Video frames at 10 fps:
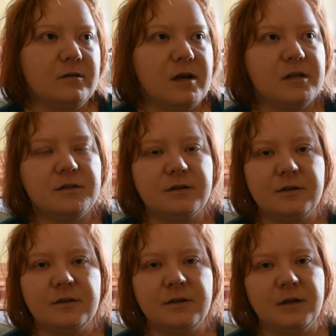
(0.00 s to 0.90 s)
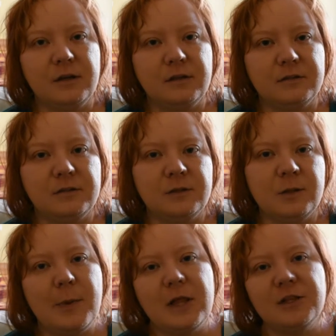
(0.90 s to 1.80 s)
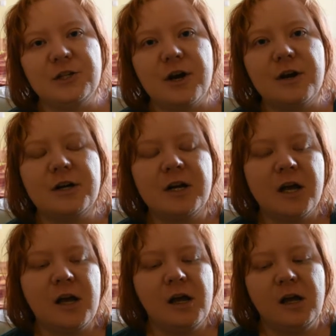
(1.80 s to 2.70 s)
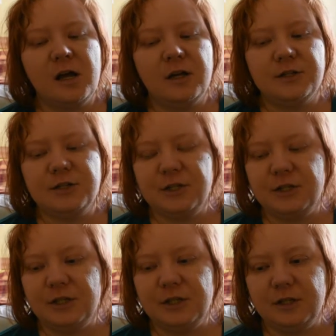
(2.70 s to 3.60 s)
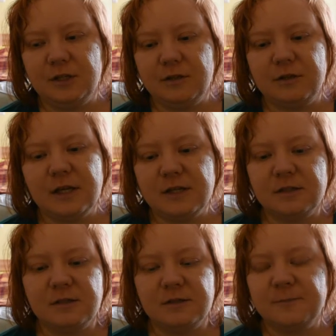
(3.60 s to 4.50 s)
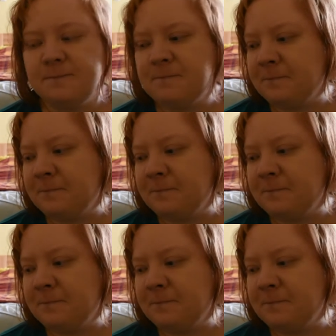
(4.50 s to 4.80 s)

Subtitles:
Esther in The Bell Jar, Kaysen